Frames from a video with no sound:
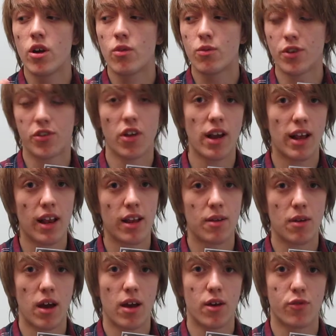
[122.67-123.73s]

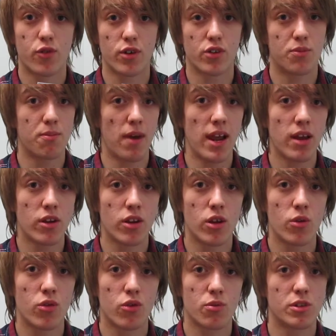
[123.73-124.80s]
recycling, for its main
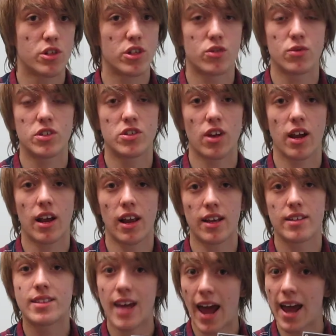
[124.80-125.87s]
use, which is
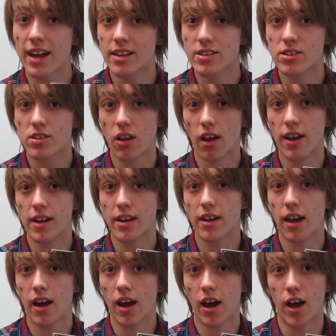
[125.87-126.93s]
recycling techs. Like
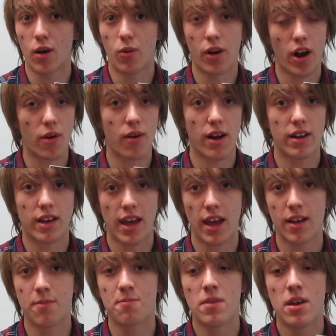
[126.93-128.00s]
when I ran
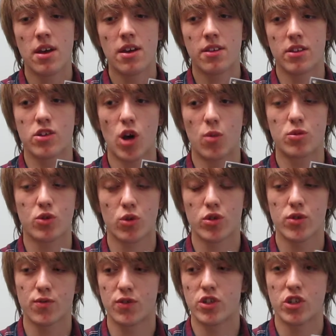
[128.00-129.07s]
Kitten, this card was
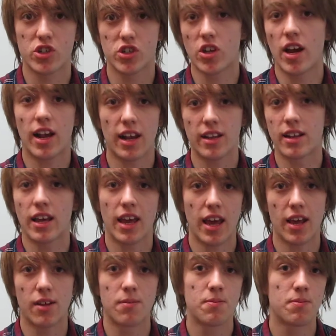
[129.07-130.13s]
awesome for just cycling the
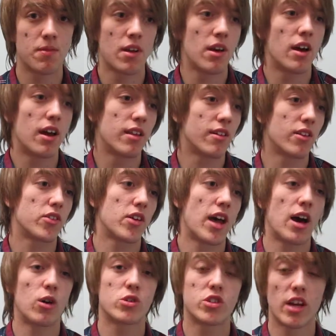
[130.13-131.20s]
Kitten and things like
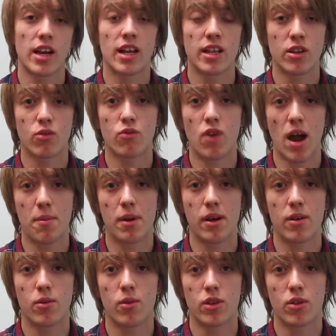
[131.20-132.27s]
that, or cycling the
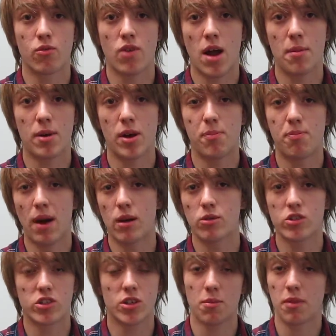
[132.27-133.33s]
Rabbit when the Rabbit had
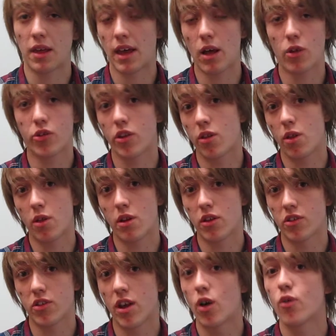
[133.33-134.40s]
bounced something else other than
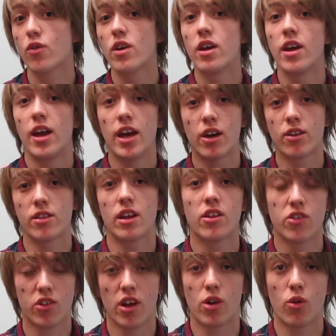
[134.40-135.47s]
itself. It could then
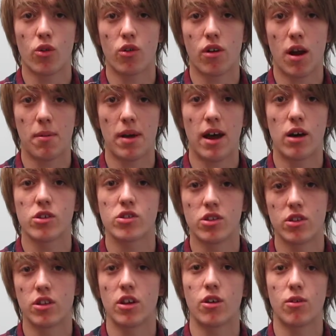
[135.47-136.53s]
cycle the Rabbit out
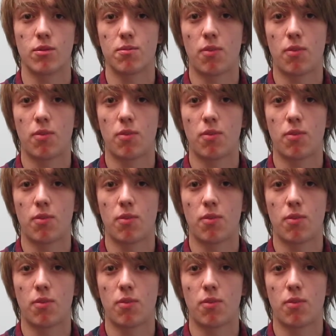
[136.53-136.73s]
so that